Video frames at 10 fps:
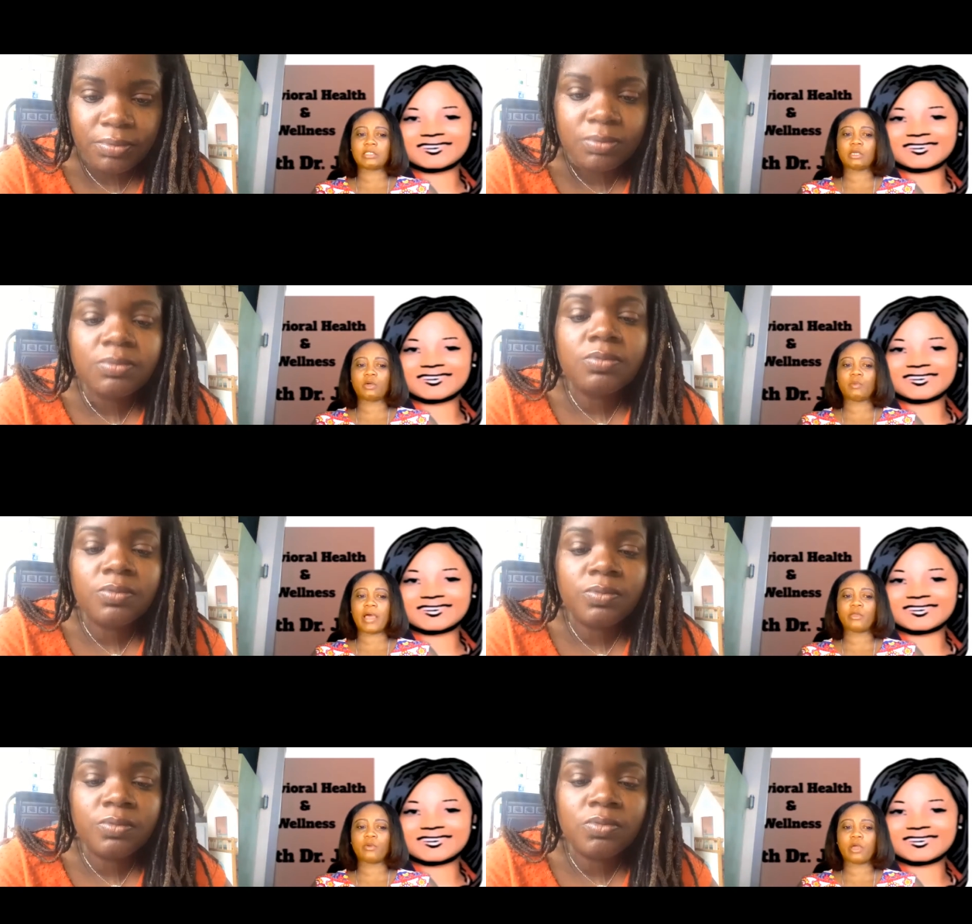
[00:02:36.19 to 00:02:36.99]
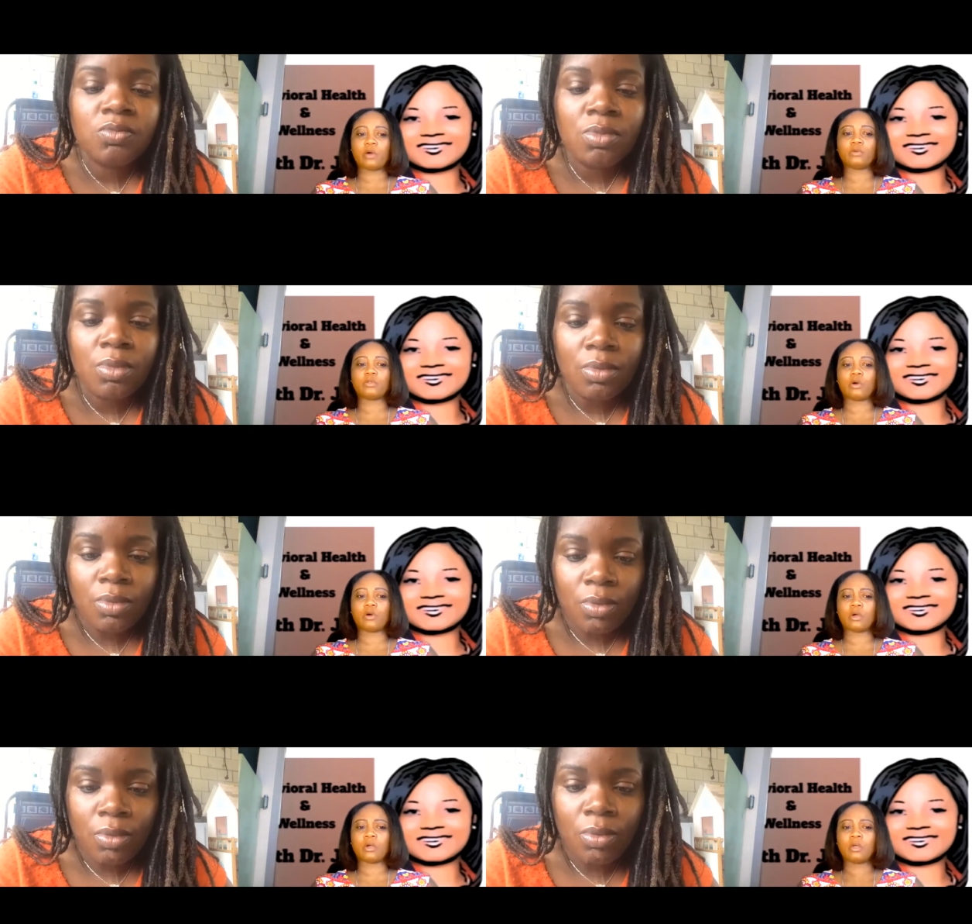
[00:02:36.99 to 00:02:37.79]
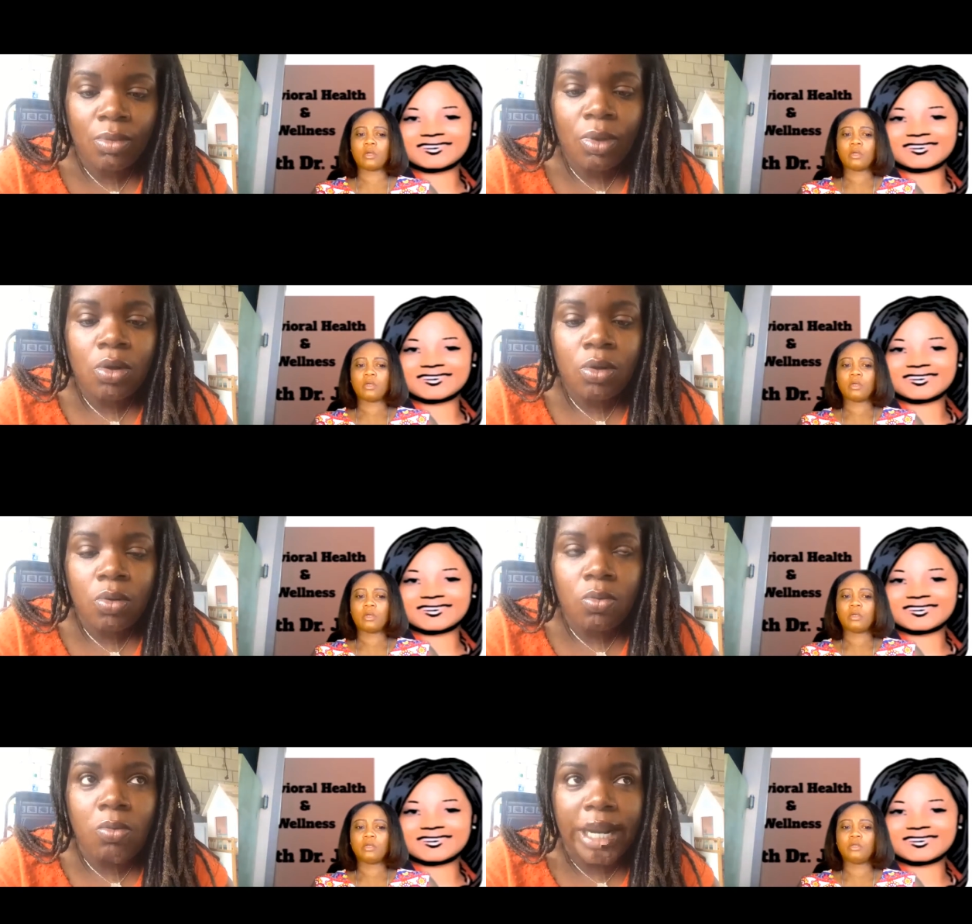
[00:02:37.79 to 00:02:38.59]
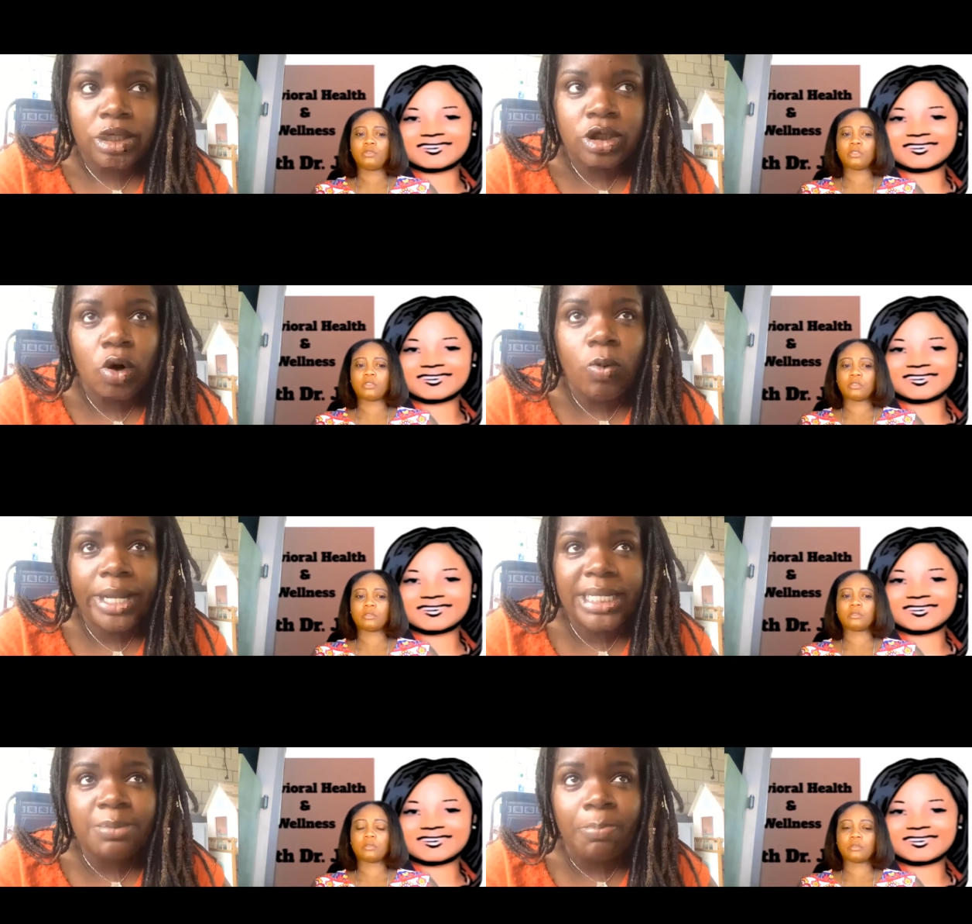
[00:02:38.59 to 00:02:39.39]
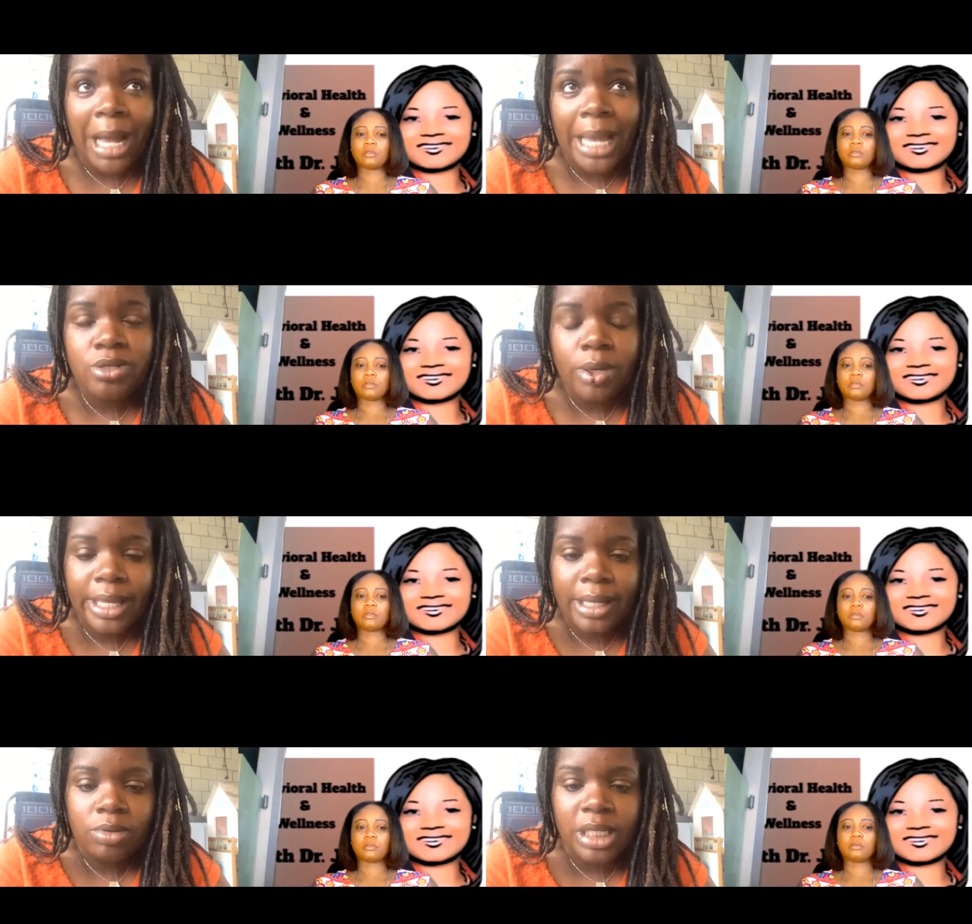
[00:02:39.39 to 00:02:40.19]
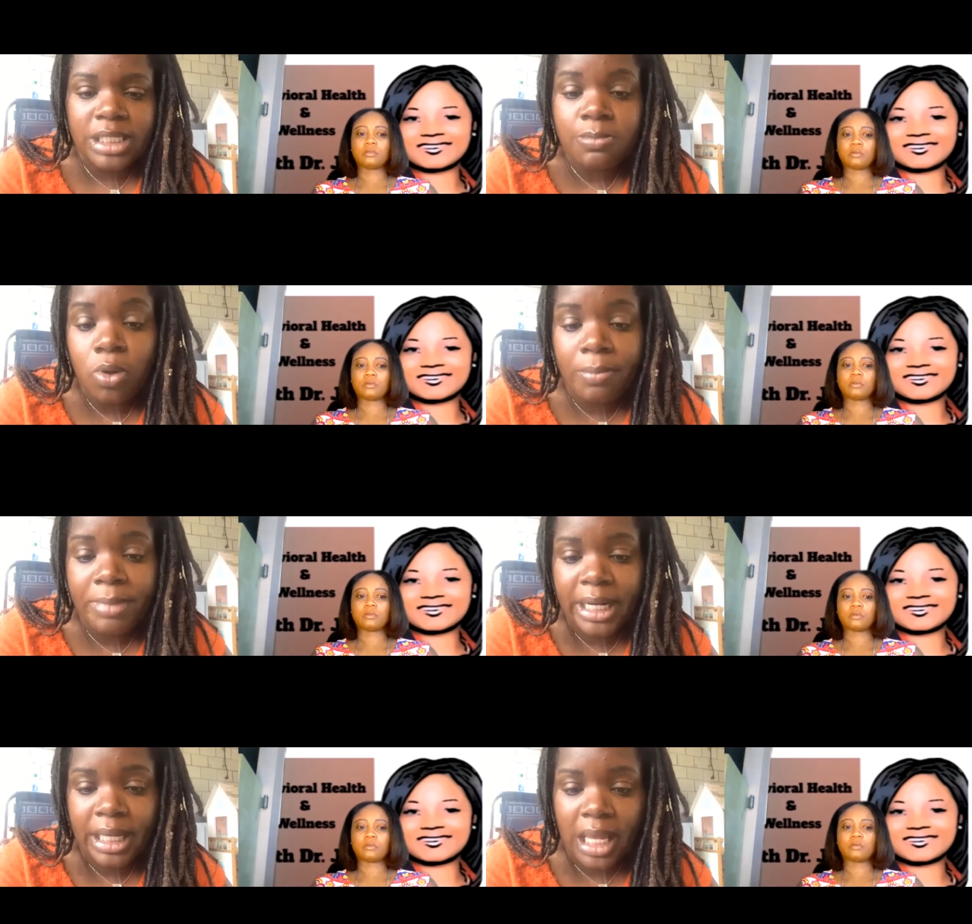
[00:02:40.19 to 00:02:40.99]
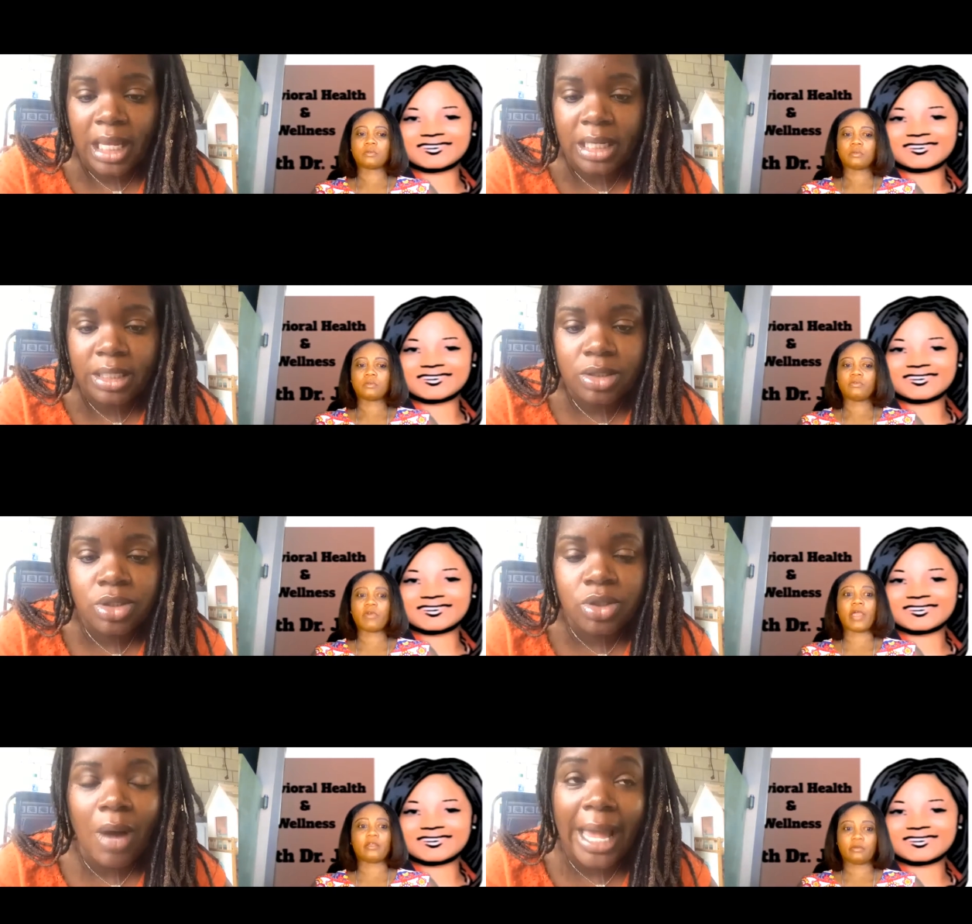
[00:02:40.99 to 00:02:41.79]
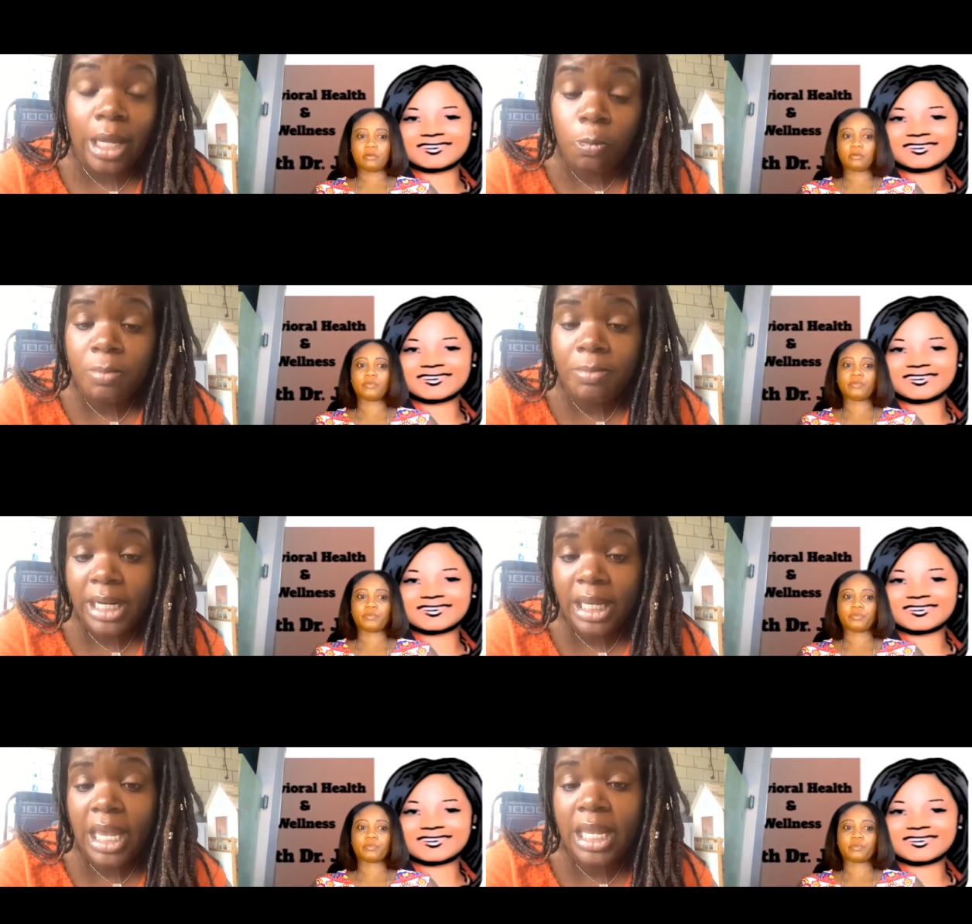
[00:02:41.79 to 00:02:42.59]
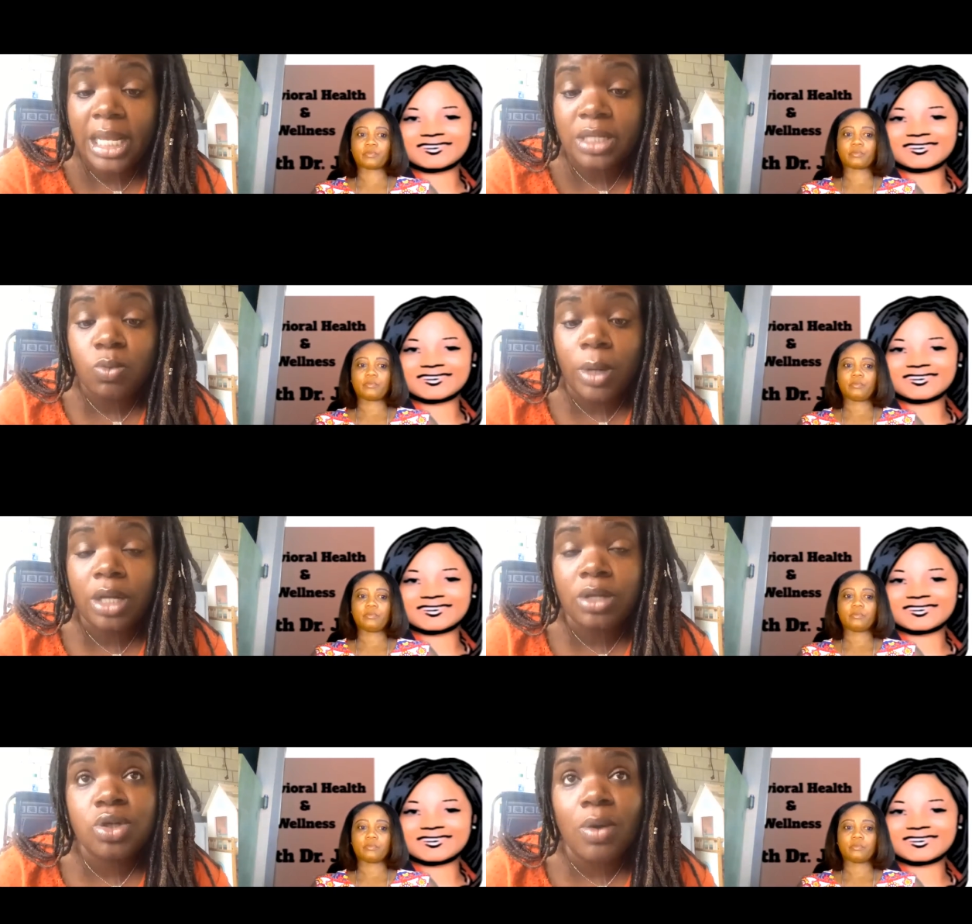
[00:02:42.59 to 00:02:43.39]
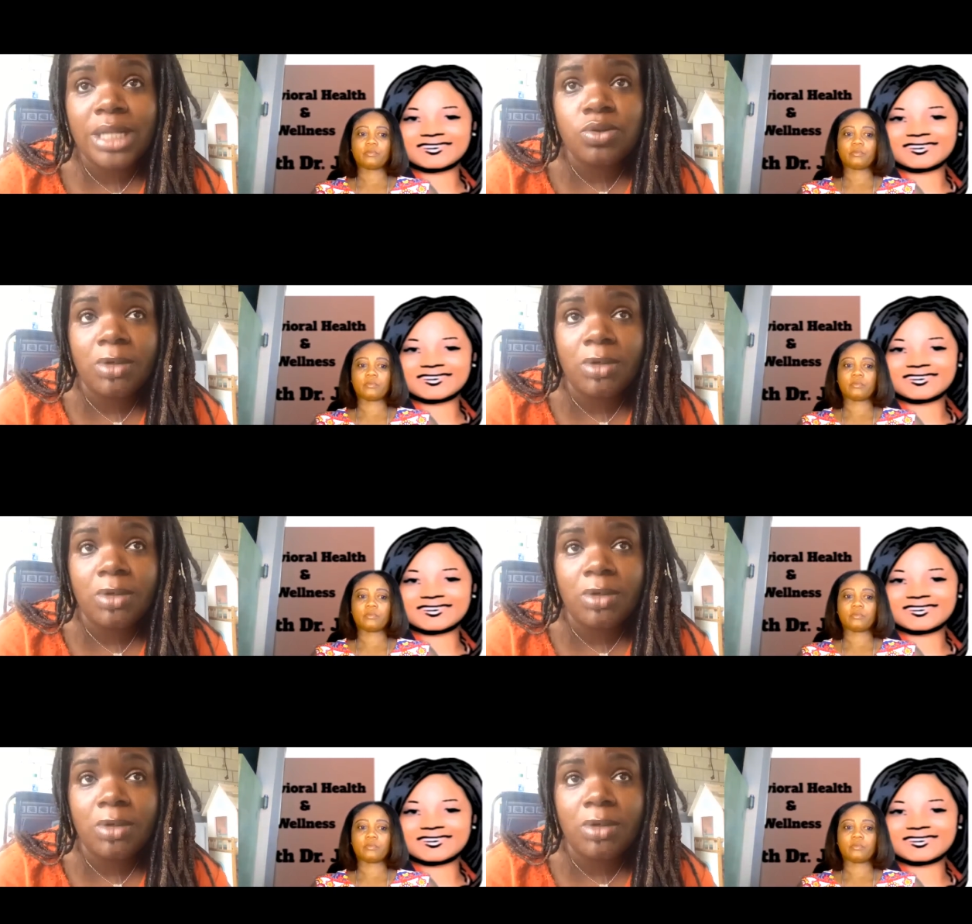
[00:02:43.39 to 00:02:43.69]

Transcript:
Speaker 1: still bayou health or Right. So when it's Bayou Health,
Speaker 2: that's more Medicaid. So right. I help Medicaid as well. So I do the